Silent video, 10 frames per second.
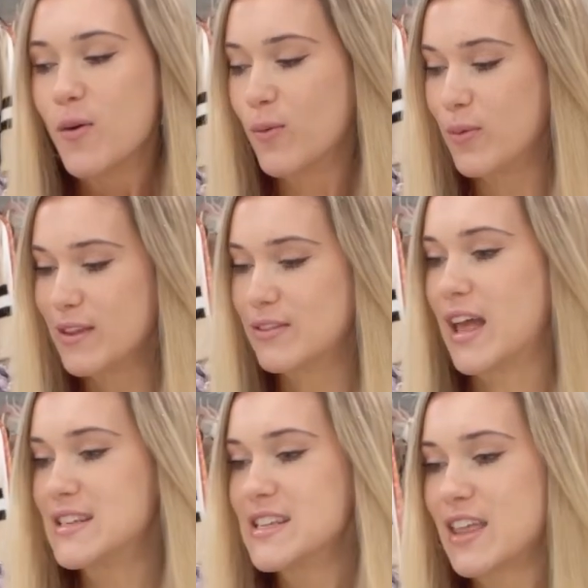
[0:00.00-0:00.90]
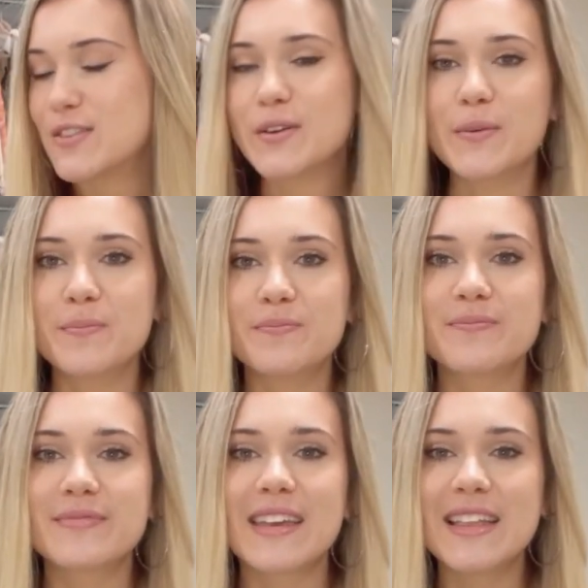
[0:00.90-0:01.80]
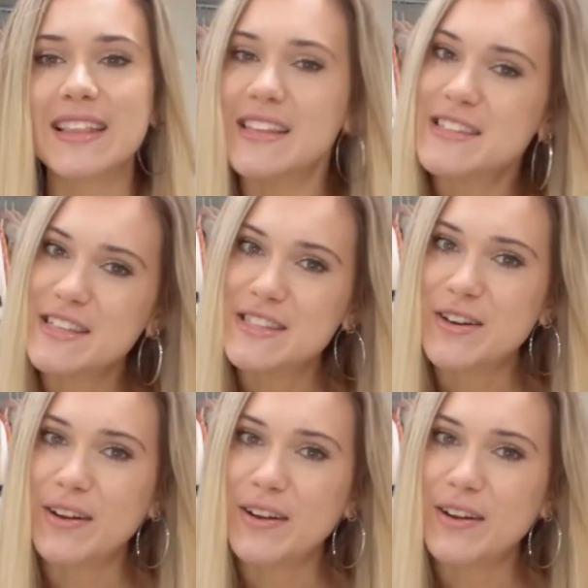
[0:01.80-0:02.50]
We have a lot to get through let's get started.